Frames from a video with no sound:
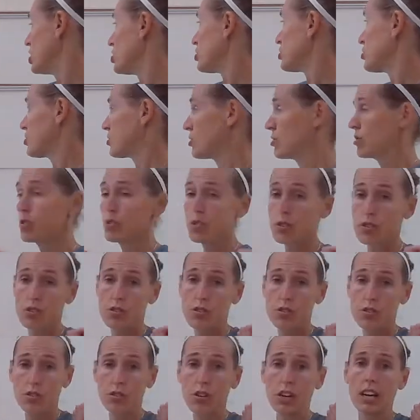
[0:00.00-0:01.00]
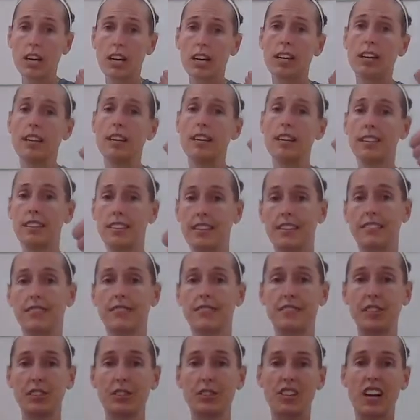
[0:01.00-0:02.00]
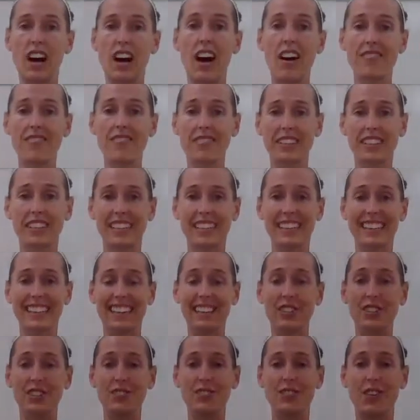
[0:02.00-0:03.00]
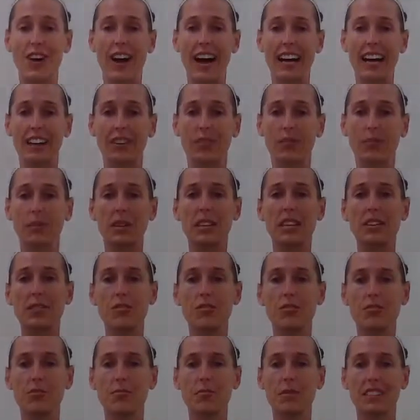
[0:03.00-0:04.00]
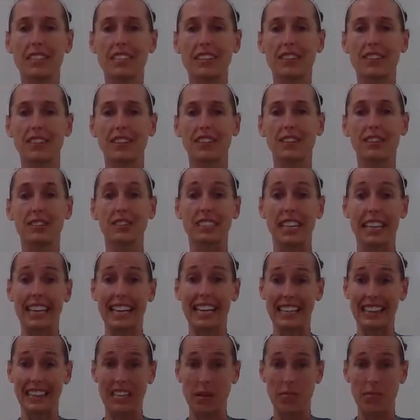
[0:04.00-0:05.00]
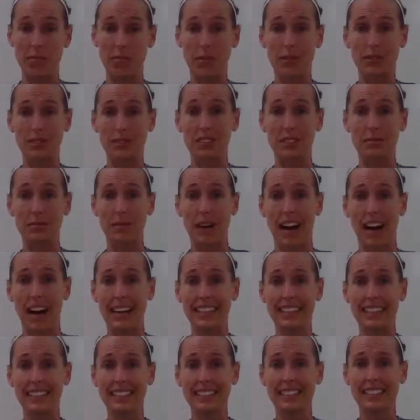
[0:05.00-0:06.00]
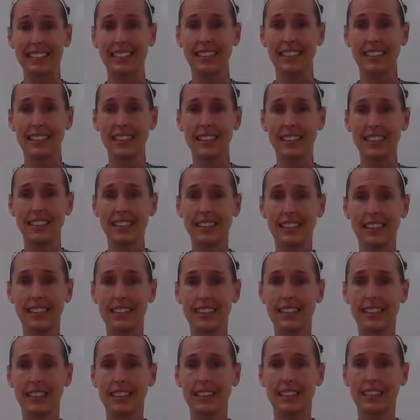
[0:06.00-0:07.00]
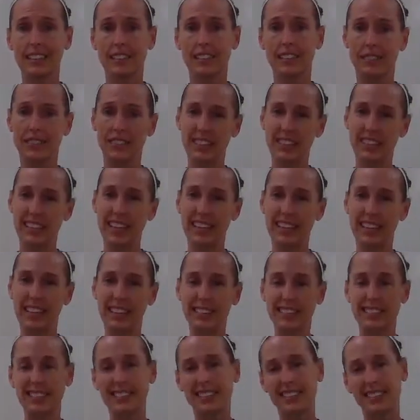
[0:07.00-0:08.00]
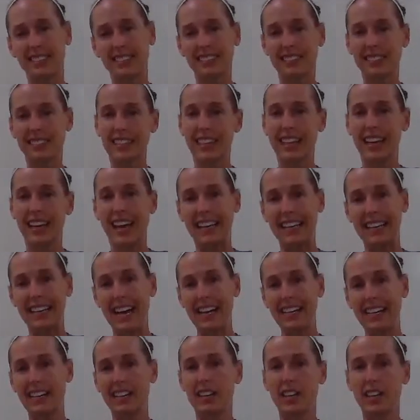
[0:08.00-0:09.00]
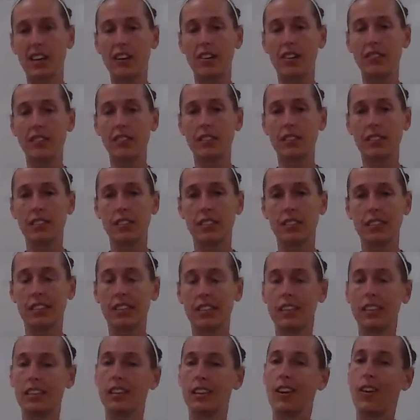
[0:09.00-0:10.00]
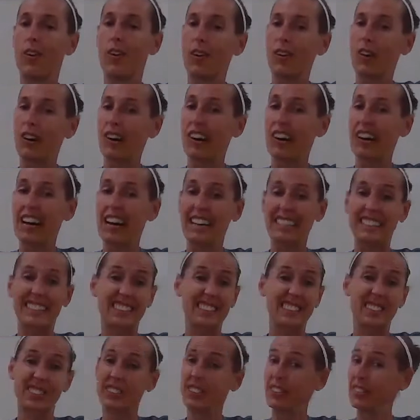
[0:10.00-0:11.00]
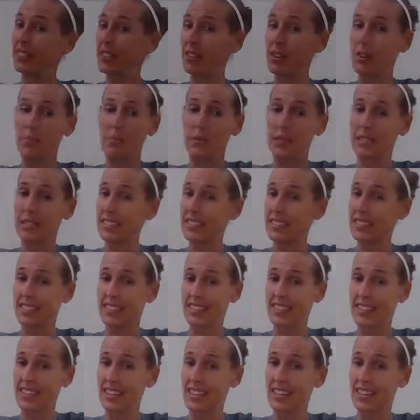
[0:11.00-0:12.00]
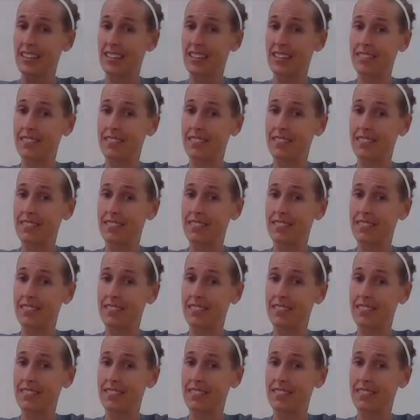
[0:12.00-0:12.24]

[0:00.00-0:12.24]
do you feel confident that you know how to reuse materials and the importance behind it? Feel like it's I kind of know, or I still don't know, Mrs. Z?